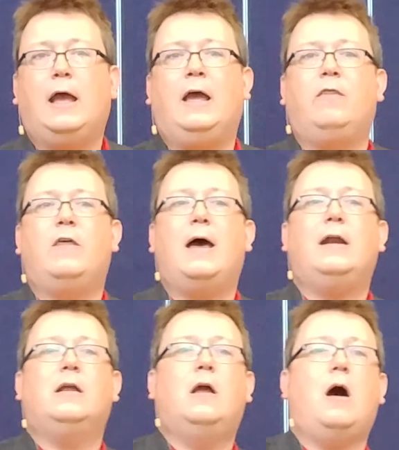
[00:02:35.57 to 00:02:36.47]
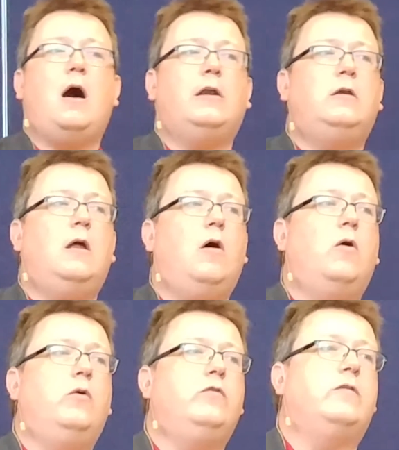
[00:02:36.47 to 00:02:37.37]
And that God
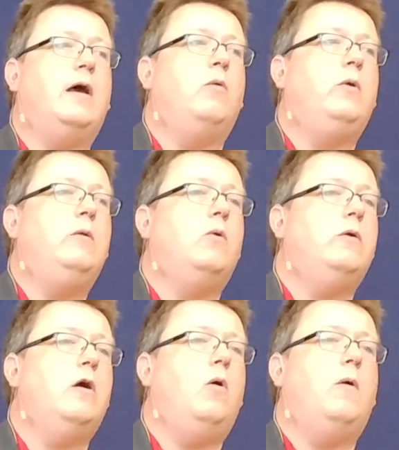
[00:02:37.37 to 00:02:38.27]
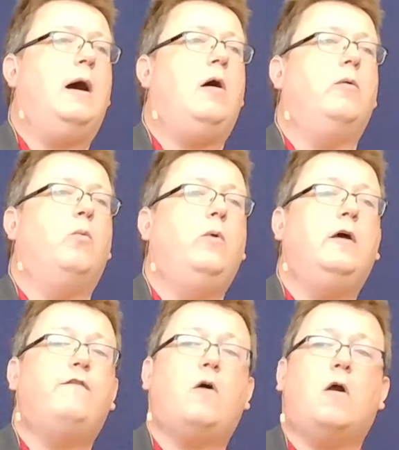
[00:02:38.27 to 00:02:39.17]
knows that we will go out
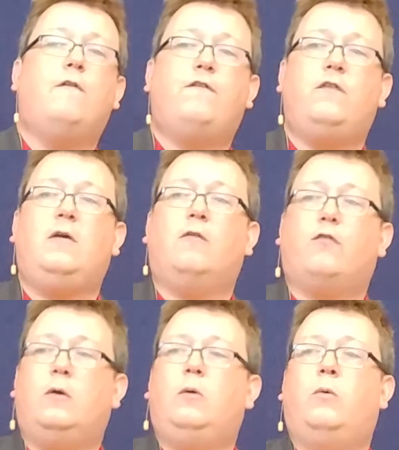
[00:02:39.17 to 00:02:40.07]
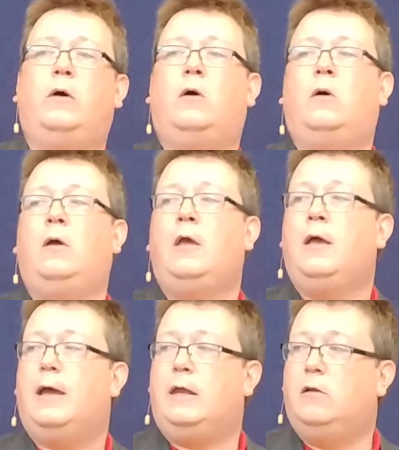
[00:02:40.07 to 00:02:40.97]
with our free
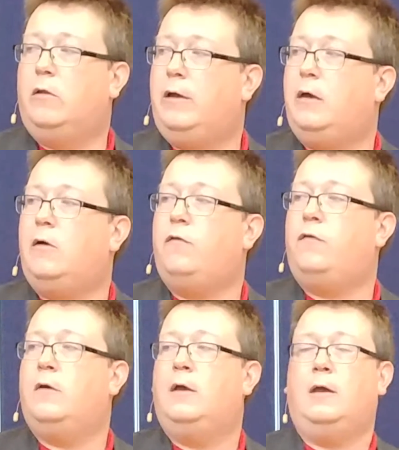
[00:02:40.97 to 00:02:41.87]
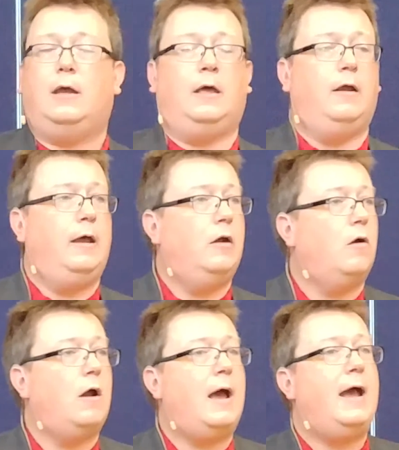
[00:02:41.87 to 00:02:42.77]
will and live and
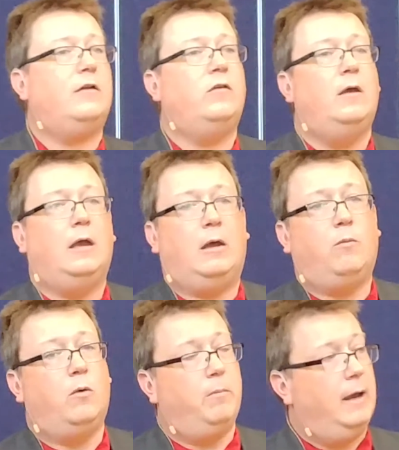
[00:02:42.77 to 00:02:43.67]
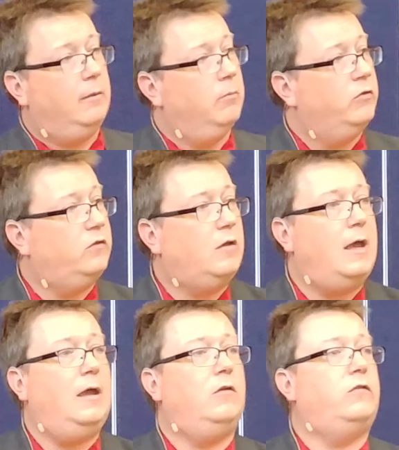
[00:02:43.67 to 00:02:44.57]
interact, and we'll make
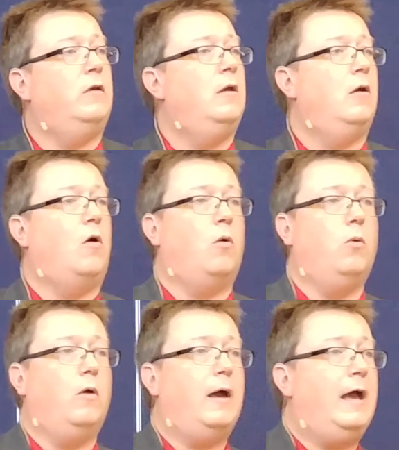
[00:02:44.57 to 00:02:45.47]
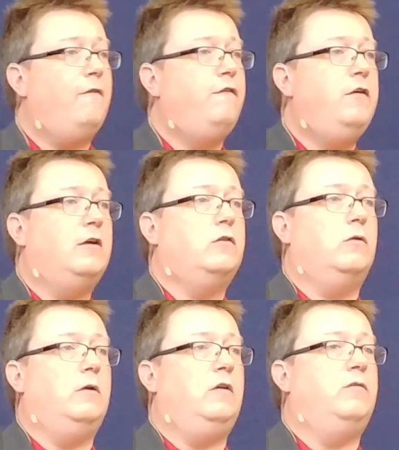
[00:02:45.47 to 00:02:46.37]
mistakes or we'll have
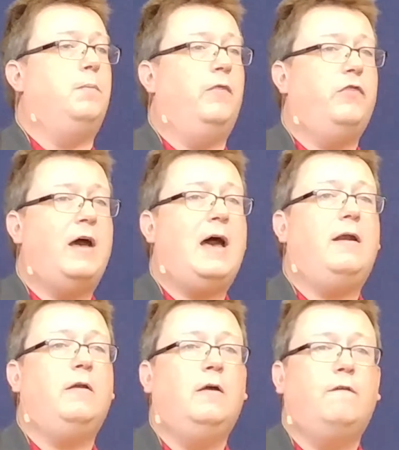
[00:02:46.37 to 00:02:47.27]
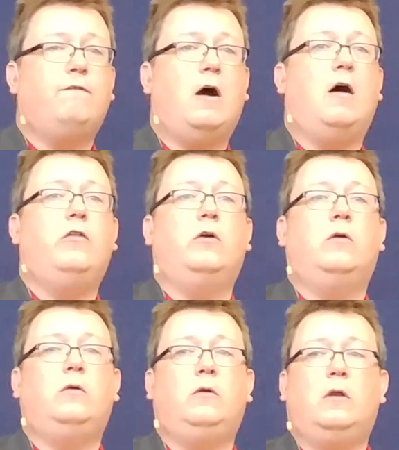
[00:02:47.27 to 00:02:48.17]
victories. But that Father